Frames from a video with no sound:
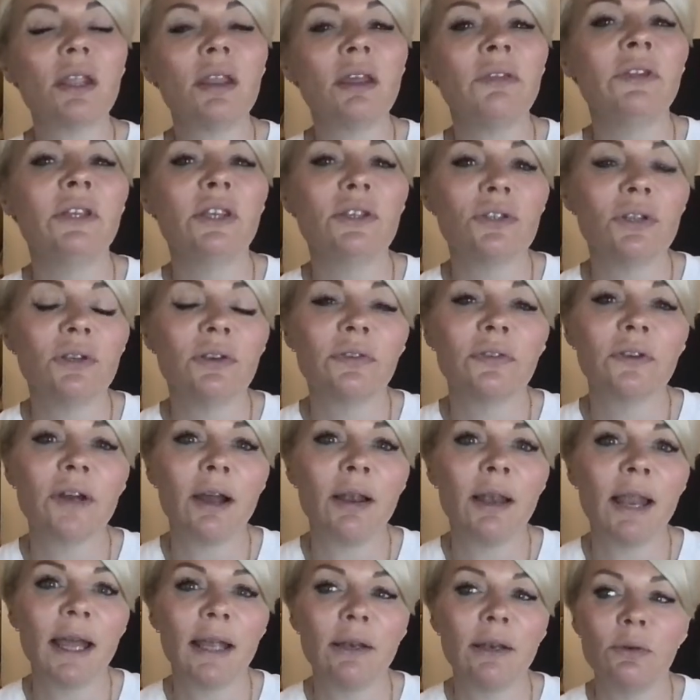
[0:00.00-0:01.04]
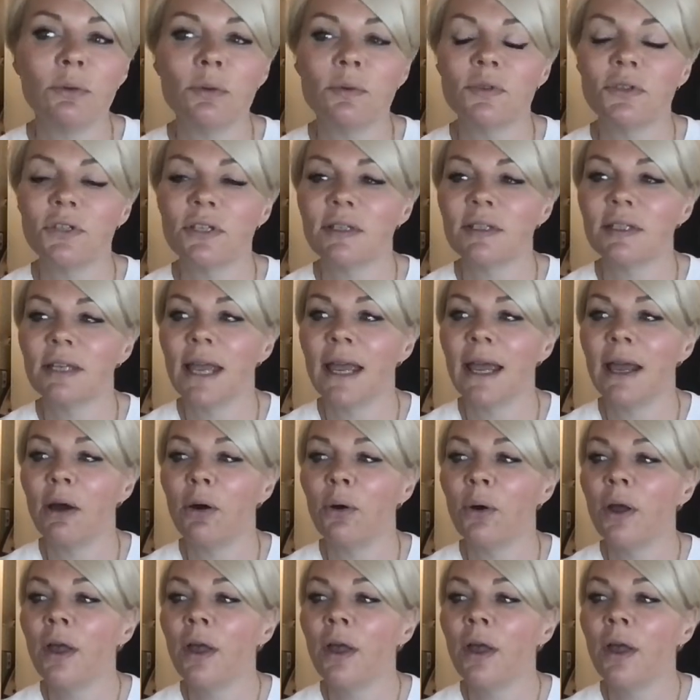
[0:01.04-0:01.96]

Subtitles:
the issue for our landlords just now.